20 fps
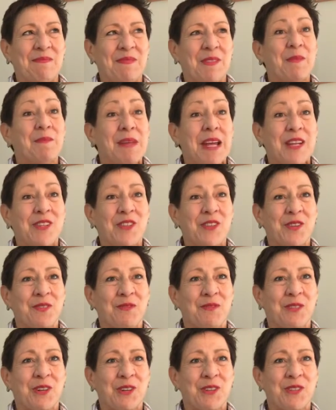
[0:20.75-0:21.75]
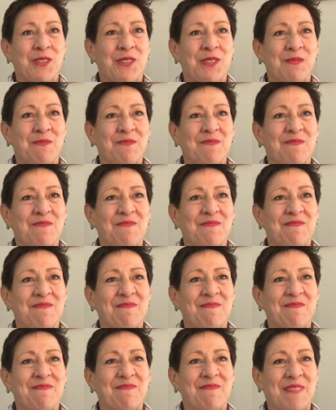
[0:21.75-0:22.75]
The magic of words.
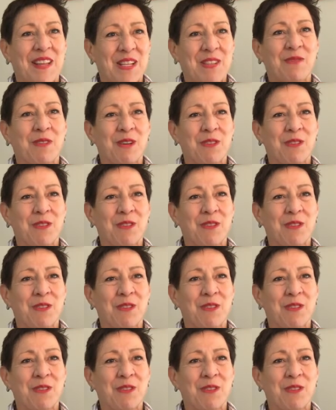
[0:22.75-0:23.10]
That's